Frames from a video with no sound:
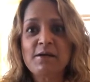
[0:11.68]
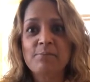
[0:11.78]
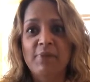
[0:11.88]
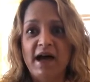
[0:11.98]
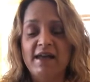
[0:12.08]

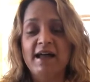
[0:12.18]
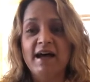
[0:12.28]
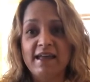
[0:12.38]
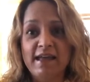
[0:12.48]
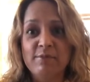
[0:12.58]
But
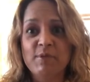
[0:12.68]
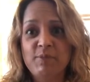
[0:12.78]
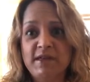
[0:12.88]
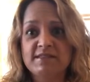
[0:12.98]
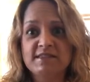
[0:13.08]
I am a
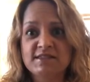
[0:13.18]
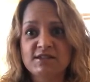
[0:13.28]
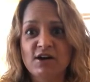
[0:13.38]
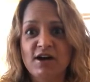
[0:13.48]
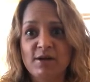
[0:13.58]
pizza
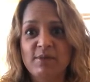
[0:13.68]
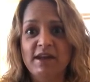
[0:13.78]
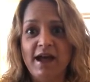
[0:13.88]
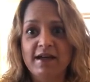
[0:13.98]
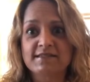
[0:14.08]
snob.
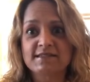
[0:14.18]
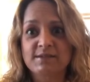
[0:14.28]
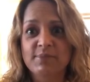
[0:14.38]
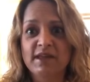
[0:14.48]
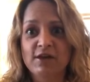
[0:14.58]
It has
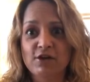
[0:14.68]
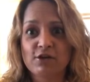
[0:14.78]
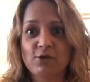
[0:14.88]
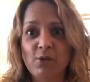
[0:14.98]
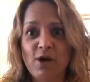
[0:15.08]
to be
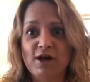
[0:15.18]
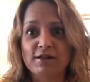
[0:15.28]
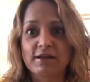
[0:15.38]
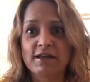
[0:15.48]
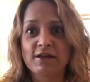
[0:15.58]
good
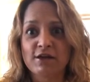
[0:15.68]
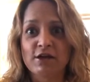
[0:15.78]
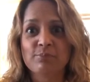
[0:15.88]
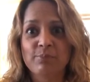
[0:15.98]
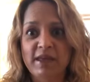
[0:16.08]
quality,
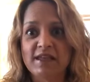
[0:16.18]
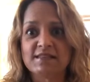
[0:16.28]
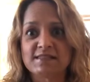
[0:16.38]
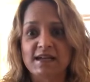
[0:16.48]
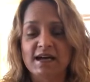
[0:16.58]
good
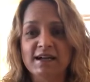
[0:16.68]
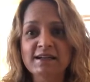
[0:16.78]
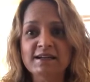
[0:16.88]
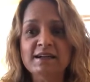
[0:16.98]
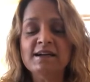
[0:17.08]
pizza.
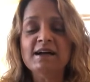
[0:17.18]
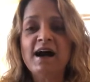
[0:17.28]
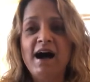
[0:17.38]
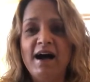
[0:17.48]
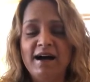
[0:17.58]

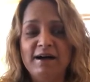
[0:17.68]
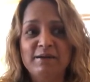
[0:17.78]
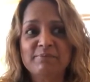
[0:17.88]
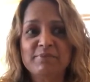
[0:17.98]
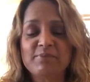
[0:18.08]

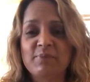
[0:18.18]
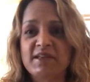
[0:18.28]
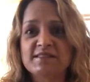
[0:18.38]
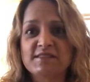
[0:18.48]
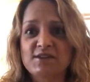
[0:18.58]

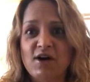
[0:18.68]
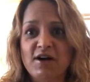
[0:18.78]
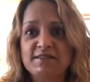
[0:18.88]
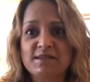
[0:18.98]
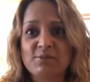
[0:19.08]
Pizza's
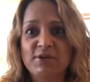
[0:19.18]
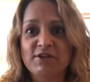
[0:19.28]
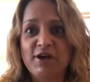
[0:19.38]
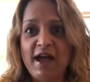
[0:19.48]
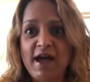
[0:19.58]
awesome when
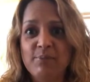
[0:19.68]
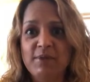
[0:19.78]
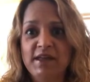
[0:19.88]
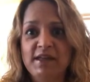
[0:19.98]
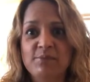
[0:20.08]
you're
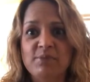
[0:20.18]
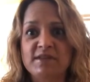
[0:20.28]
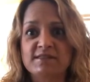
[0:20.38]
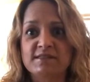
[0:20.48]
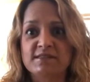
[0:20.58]
happy.
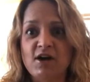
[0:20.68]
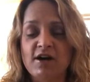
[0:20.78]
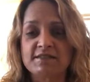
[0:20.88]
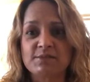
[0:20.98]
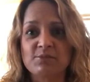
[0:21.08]
Pizza's
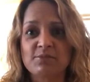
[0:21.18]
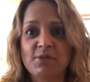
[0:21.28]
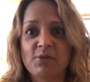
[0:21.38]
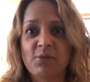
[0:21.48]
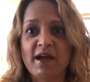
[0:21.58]

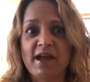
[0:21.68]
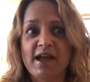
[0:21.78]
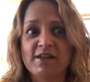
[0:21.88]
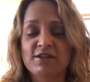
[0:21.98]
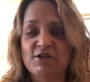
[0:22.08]
awesome
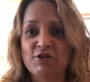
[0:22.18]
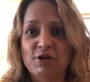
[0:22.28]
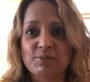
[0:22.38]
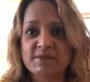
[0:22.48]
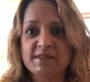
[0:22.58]
when
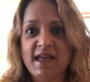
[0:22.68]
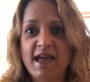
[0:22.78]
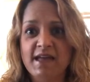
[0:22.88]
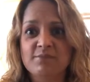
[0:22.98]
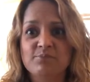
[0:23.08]
you're
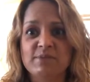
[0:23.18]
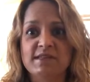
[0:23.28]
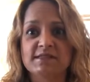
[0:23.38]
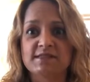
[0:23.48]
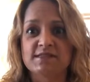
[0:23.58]
upset.
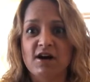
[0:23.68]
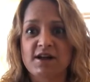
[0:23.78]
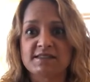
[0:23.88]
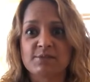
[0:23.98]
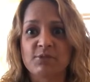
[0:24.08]
Pizza's
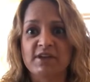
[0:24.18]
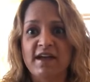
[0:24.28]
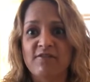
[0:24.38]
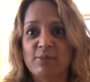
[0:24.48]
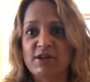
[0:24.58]
awesome when you
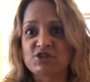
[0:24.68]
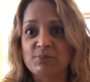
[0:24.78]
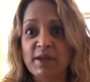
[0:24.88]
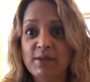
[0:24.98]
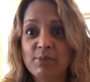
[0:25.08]
have a bunch
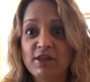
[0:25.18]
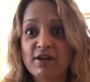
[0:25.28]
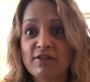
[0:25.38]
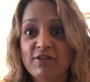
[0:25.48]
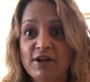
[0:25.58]
of people
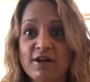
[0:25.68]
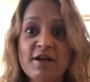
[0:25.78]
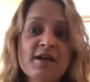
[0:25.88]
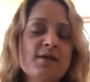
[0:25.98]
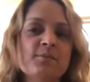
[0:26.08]
over.
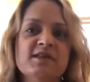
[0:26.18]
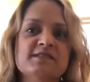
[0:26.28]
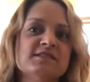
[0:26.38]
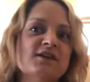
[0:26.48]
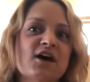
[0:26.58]

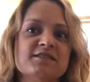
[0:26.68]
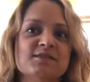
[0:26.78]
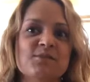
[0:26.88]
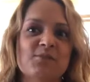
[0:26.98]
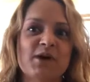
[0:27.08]
Pizza's
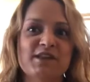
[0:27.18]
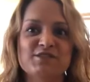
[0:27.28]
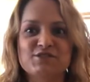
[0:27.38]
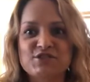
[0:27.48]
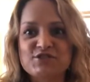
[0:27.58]
awesome when
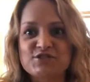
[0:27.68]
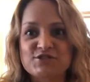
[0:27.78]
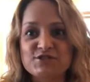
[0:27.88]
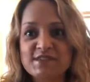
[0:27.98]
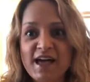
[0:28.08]
it's just
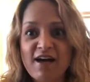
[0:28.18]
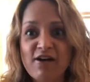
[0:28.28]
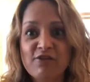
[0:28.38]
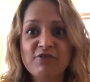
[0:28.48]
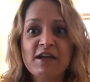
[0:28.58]

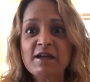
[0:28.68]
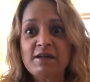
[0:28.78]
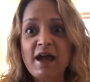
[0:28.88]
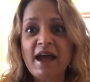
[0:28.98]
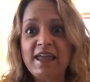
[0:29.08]
yourself.
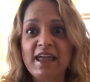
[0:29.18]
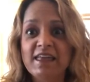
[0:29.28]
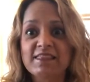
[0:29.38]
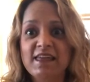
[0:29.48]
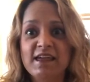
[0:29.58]
I
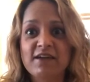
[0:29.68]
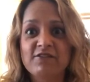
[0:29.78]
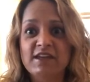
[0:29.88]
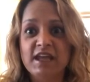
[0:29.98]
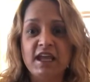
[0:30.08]
can't think
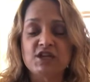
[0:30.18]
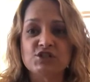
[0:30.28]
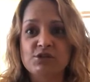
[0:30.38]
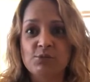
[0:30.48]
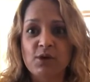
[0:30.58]
of an
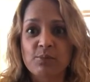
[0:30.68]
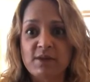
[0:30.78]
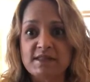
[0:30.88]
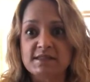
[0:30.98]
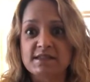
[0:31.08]
occasion where
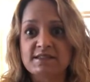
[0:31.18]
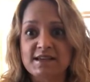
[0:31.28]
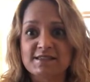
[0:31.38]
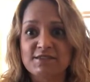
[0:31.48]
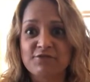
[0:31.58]
pizza
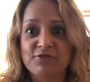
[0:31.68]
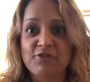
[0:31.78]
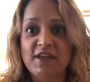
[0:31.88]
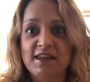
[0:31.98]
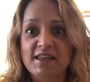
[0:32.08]
doesn't
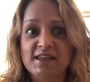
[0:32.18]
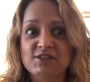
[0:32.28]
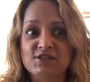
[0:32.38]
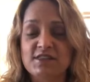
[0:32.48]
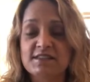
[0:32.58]
fit
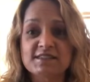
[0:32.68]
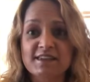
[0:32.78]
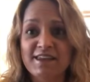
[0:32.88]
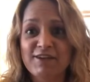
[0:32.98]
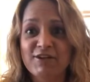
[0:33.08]
into the
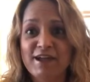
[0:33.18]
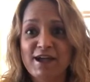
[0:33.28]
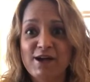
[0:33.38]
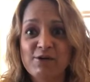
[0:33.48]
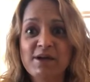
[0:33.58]

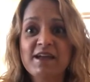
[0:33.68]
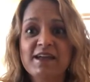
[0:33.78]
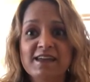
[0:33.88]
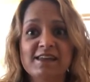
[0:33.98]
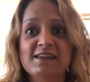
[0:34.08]
scenario.
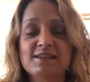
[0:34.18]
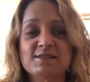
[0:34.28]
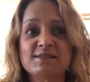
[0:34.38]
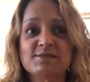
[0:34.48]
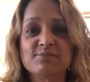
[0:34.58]
It
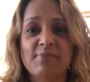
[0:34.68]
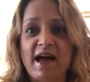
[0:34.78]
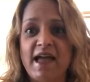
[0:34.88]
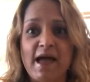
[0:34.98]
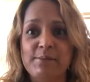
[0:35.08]
is
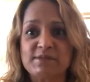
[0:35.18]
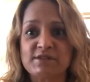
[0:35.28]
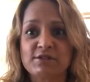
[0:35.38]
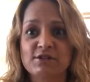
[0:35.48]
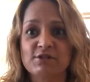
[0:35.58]
my
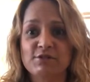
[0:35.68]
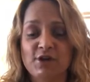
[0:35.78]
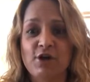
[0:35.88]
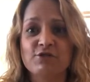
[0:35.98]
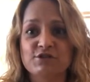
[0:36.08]

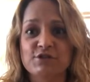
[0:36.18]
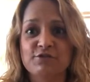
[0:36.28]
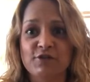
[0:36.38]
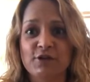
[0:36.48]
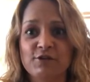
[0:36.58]
absolute
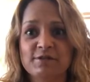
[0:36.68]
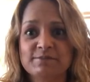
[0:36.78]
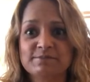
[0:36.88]
go-to food.